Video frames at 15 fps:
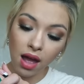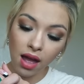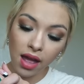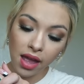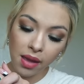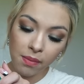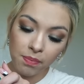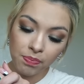
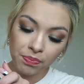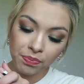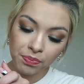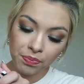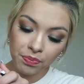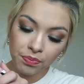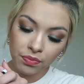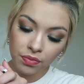eye
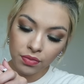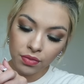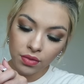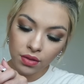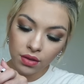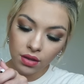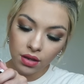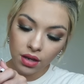
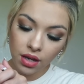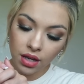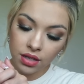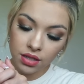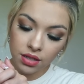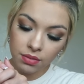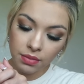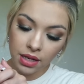
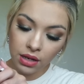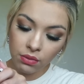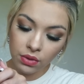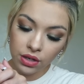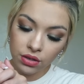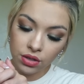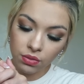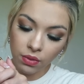and to me
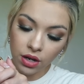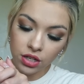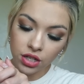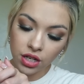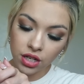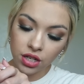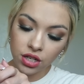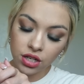when you swatch
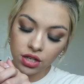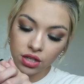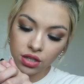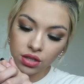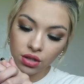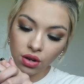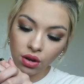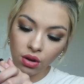it it's
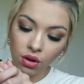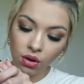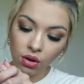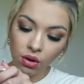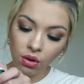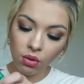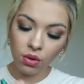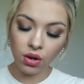just
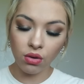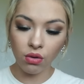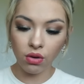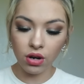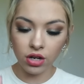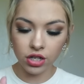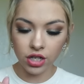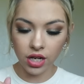so
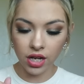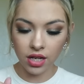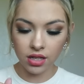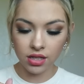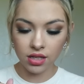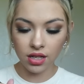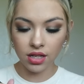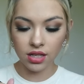
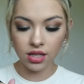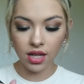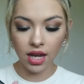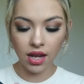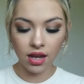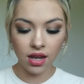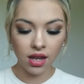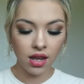gorgeous it's
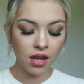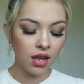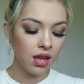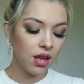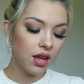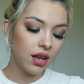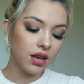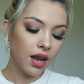like
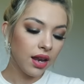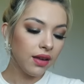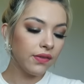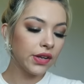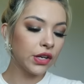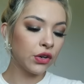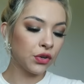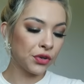not
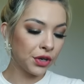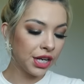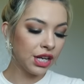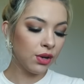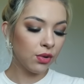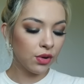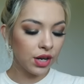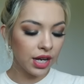even
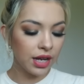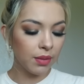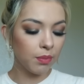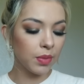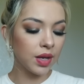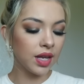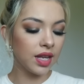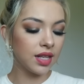green
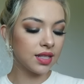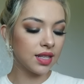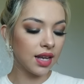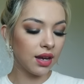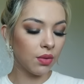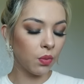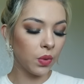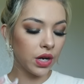green but it's
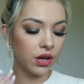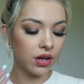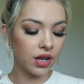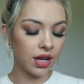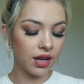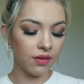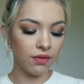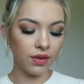like a
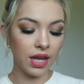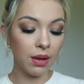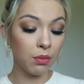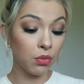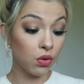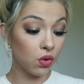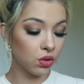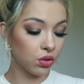weird kind of
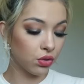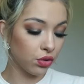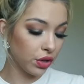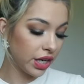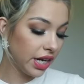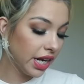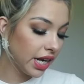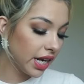emerald
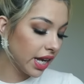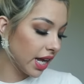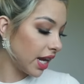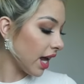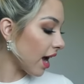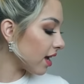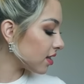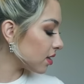green
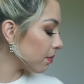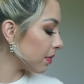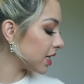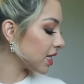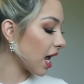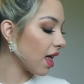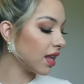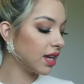and it has some
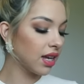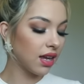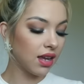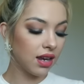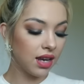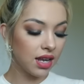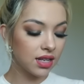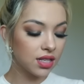
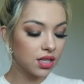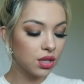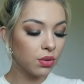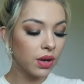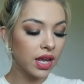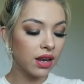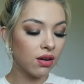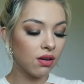metallicness
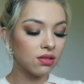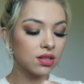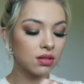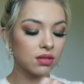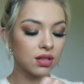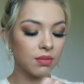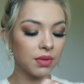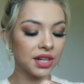to it and
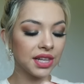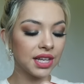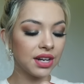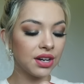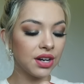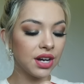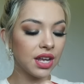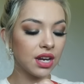also some
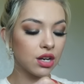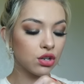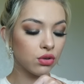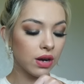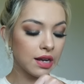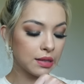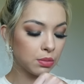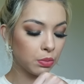glitter and it
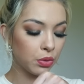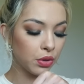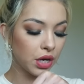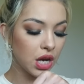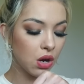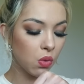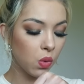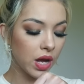dries
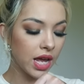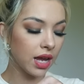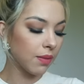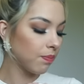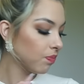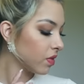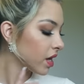pretty quick